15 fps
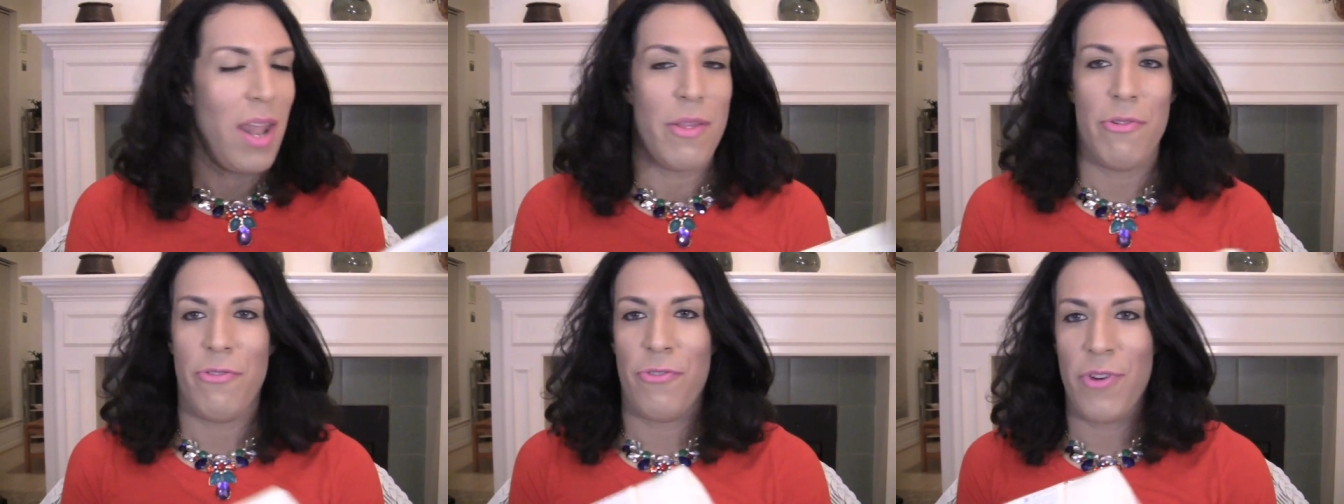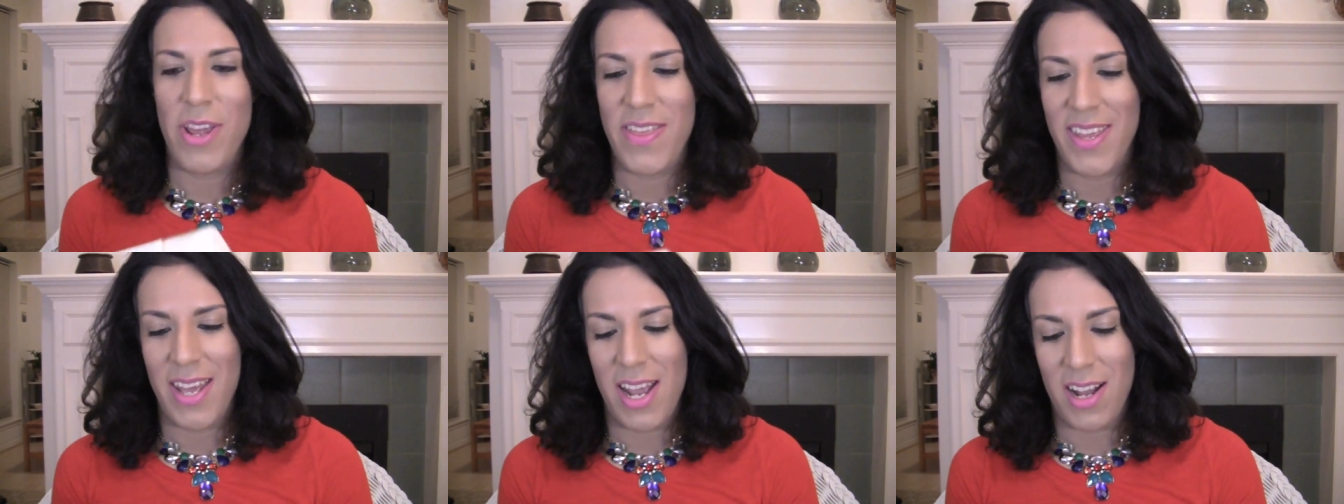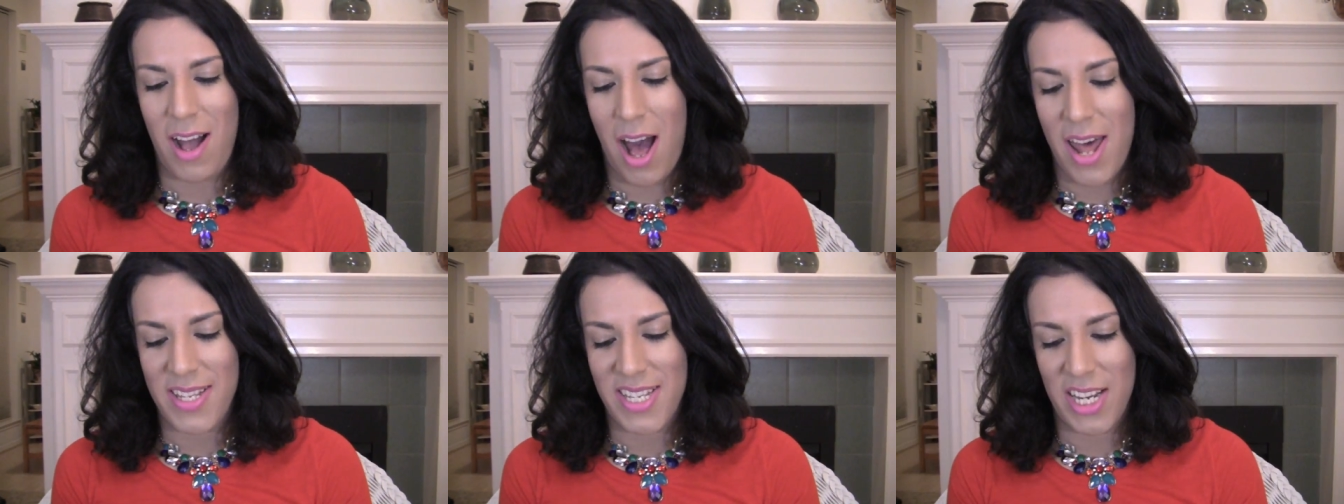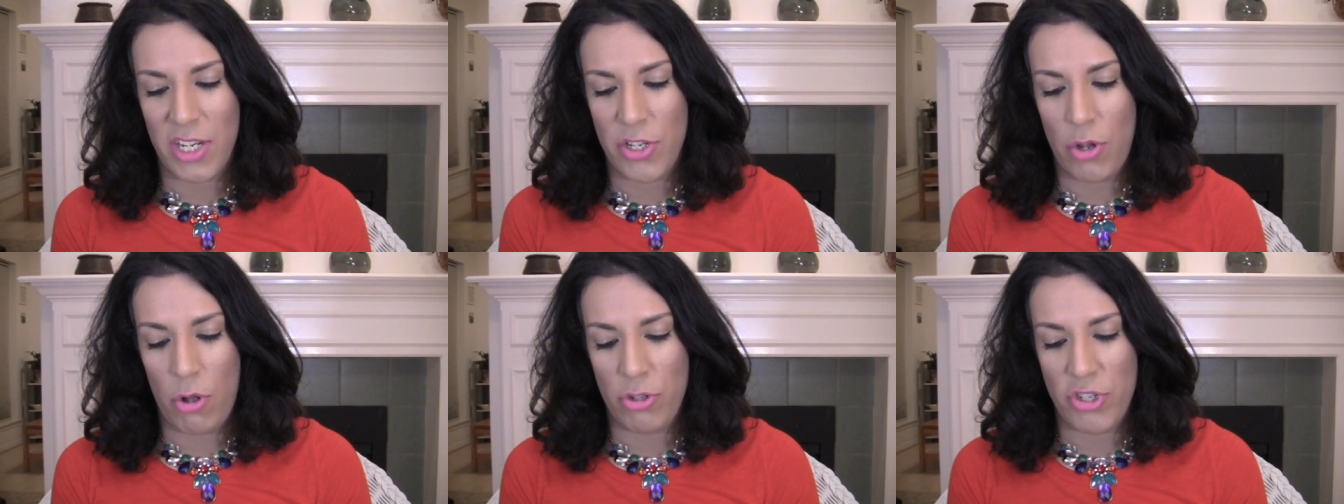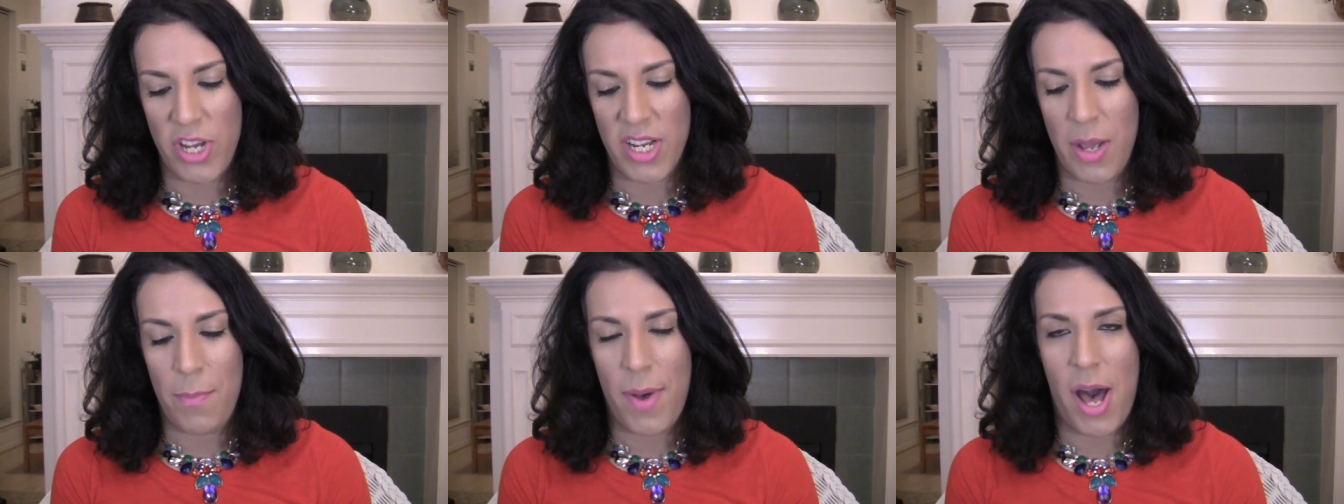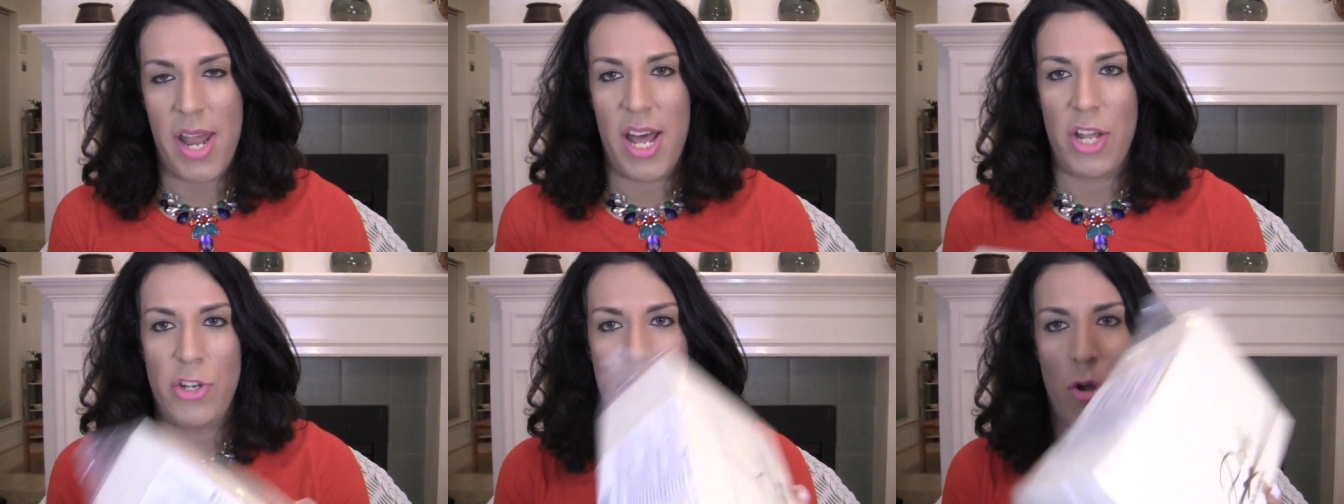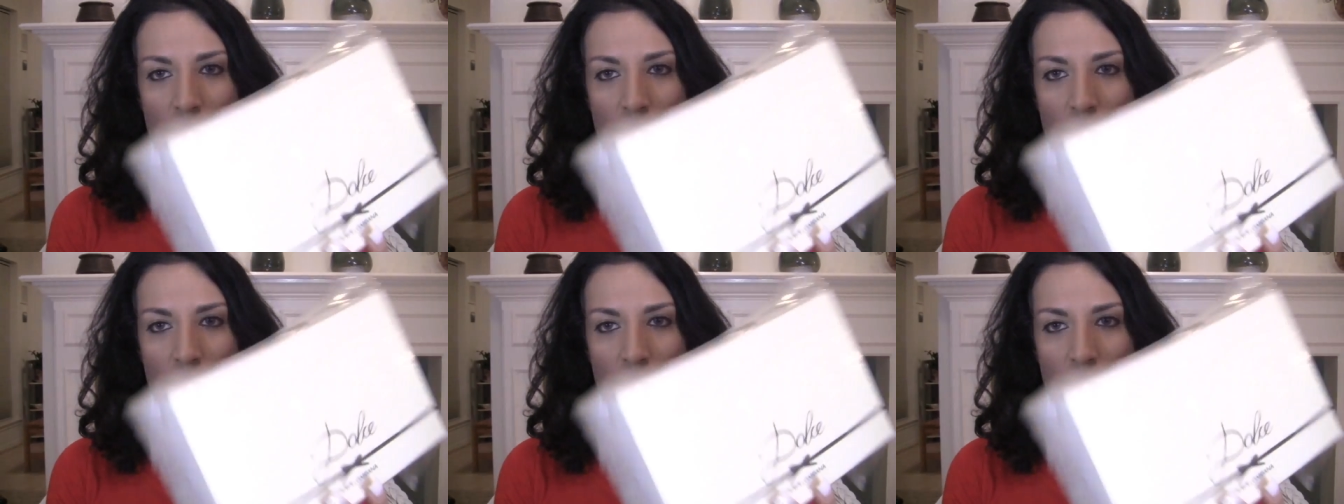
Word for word: another free thing I got is like a Dolce and Gabbana